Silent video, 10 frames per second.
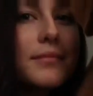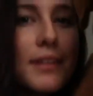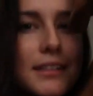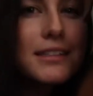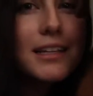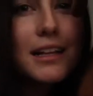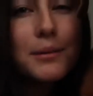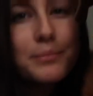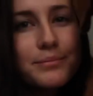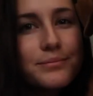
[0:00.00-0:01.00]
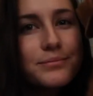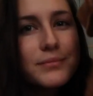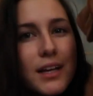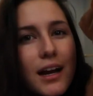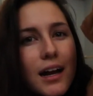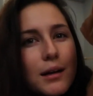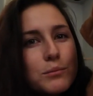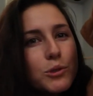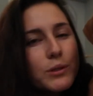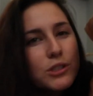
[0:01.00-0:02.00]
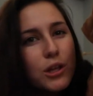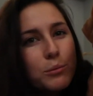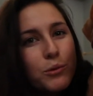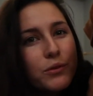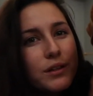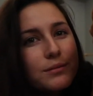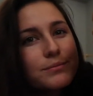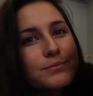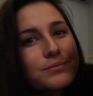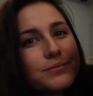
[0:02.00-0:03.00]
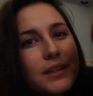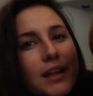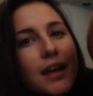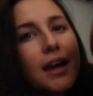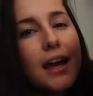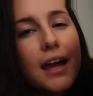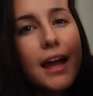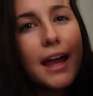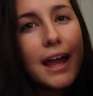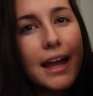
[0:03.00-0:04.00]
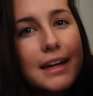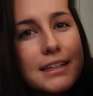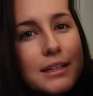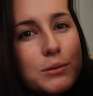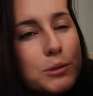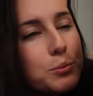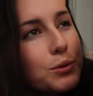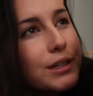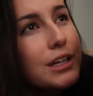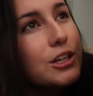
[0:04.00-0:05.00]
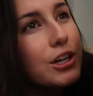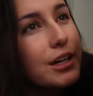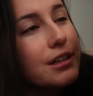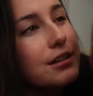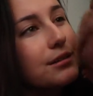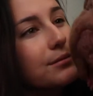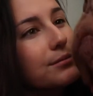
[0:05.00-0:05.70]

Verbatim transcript: Let's tell him. Um, so we saw the movie and it was pretty good.